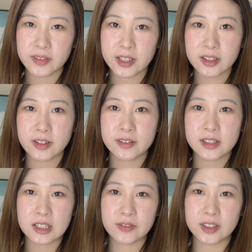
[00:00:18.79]
like a
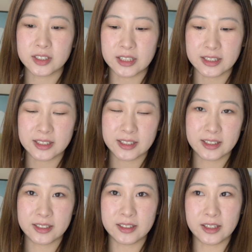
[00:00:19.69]
cozy fall day
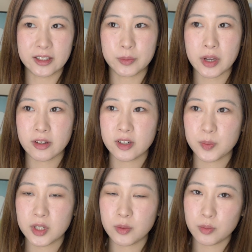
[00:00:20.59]
today. Like the weather has
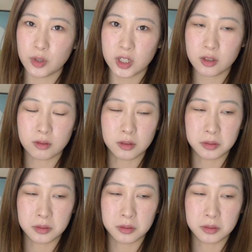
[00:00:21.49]
been pretty cool